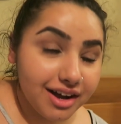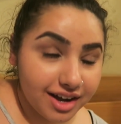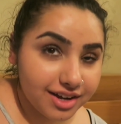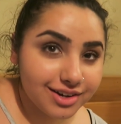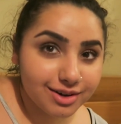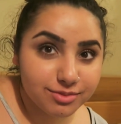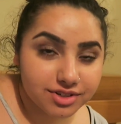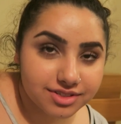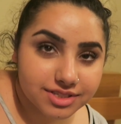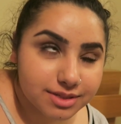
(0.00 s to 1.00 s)
I know I'm
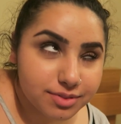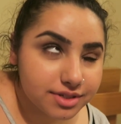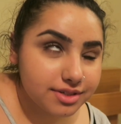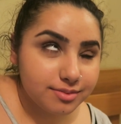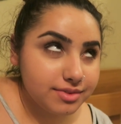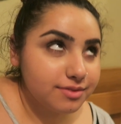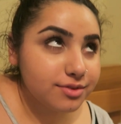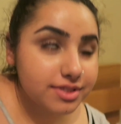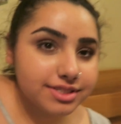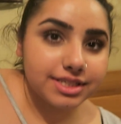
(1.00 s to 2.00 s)
not asleep yet. I'm
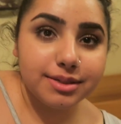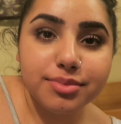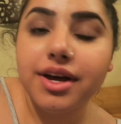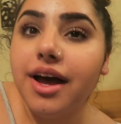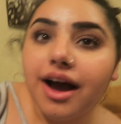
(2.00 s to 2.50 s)
never asleep.